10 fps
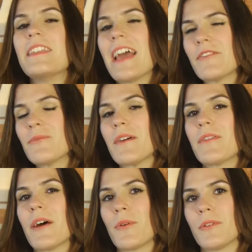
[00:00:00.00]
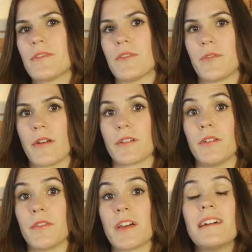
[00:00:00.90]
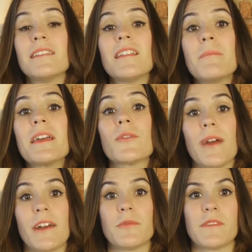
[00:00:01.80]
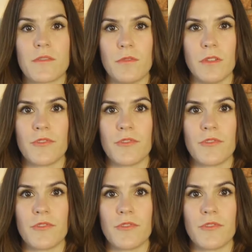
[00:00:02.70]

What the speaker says: the aftermath of that Rolling Stone article, the Columbia Graduate School of